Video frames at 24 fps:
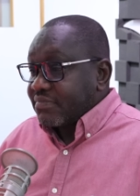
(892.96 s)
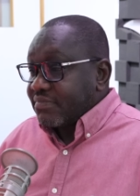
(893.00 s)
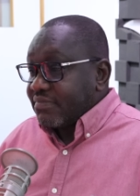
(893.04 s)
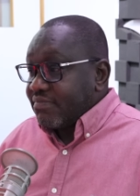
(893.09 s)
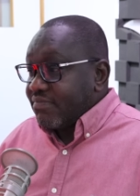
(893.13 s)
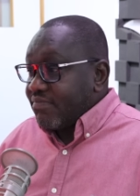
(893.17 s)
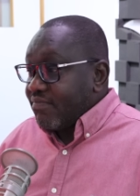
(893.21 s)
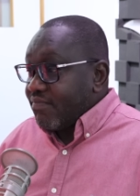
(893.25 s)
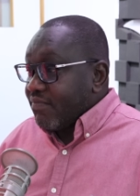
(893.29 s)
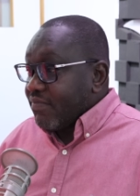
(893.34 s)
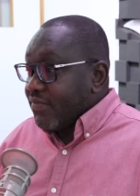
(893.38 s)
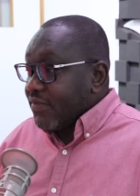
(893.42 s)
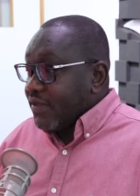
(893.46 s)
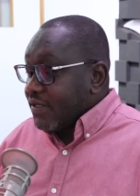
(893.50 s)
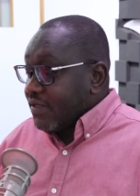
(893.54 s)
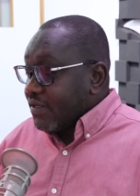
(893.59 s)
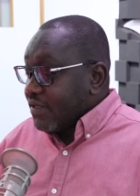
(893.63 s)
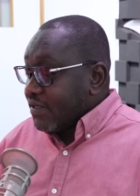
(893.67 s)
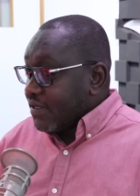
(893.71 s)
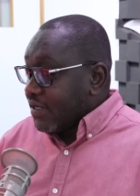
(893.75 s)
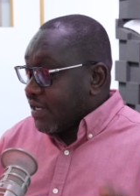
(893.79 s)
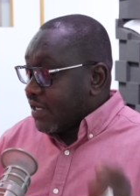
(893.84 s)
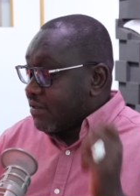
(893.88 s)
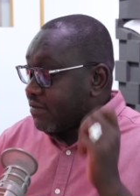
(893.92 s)
what will you
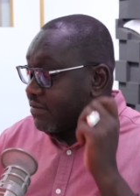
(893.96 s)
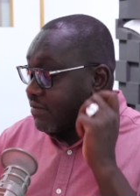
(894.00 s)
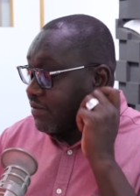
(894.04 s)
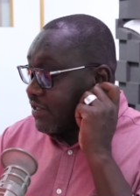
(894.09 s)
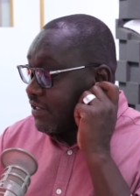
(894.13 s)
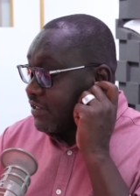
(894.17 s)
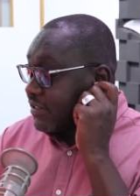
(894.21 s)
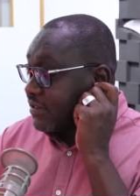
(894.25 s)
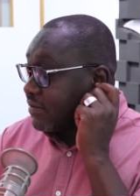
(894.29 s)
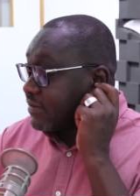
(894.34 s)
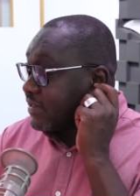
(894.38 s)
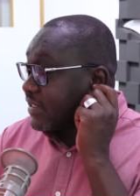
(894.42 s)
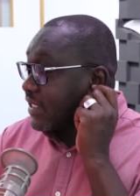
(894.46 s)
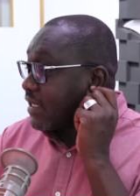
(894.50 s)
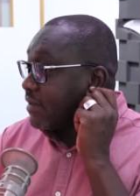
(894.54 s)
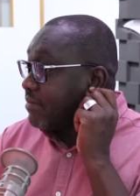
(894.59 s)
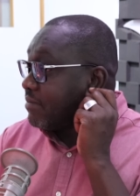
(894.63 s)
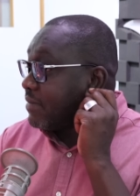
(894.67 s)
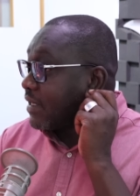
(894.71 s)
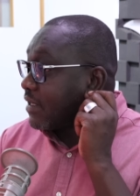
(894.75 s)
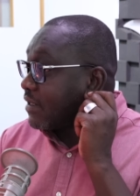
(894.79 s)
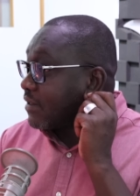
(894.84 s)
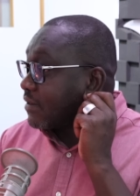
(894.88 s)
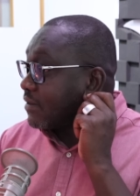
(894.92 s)
say? I don't know. It will take a
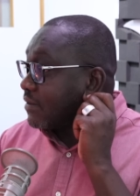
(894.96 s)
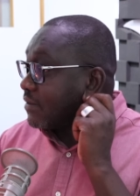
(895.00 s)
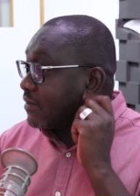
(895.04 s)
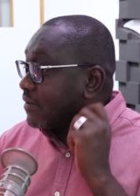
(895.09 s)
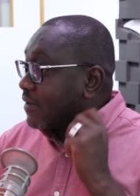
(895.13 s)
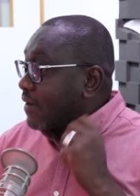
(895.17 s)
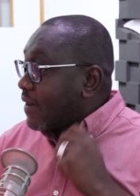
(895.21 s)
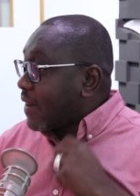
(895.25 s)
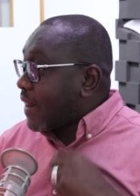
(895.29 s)
miracle.